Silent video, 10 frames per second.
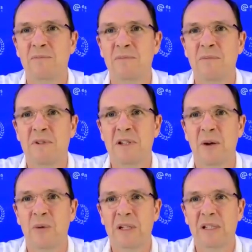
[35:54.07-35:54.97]

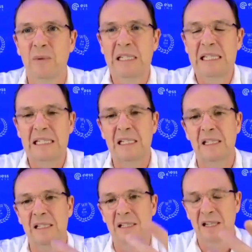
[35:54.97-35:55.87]
when you see
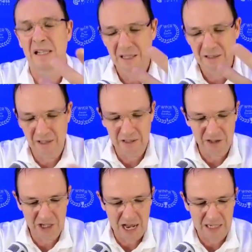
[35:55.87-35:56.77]
these, it's like on
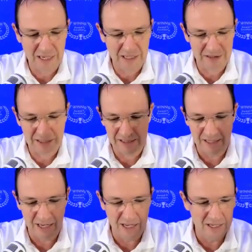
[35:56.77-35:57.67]
Shark Tank, they
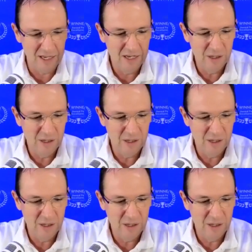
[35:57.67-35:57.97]
say,